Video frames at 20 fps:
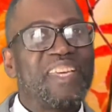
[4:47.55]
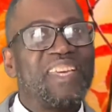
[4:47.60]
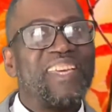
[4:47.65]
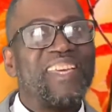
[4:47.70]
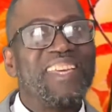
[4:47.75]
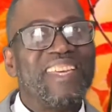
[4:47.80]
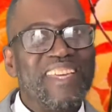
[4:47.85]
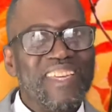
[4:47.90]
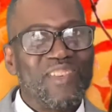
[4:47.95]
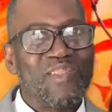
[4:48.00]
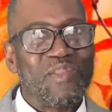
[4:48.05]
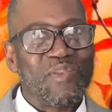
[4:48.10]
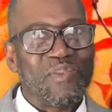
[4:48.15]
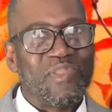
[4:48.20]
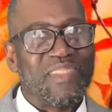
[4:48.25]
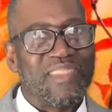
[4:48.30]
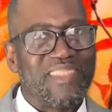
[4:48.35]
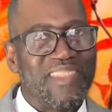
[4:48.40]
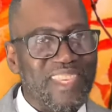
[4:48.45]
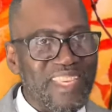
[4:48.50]
into
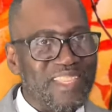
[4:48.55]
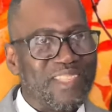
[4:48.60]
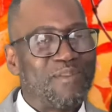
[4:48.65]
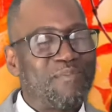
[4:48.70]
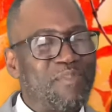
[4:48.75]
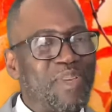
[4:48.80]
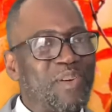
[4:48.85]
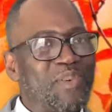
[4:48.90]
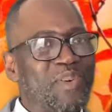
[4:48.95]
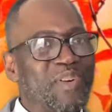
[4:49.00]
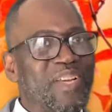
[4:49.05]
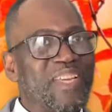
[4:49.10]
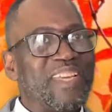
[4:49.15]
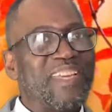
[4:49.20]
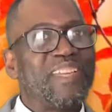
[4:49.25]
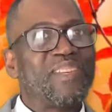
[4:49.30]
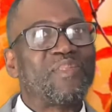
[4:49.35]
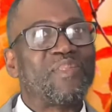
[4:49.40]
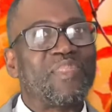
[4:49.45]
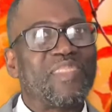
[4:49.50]
this meal,
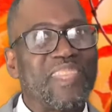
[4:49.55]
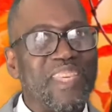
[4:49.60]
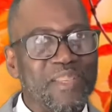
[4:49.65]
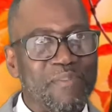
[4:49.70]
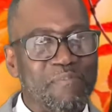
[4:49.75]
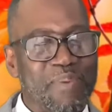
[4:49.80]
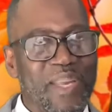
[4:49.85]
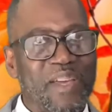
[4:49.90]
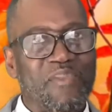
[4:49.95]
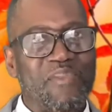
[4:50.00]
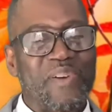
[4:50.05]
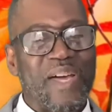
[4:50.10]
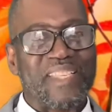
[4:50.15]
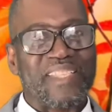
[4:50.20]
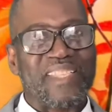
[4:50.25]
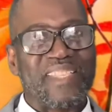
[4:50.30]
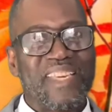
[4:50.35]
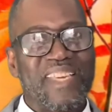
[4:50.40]
into this breakfast.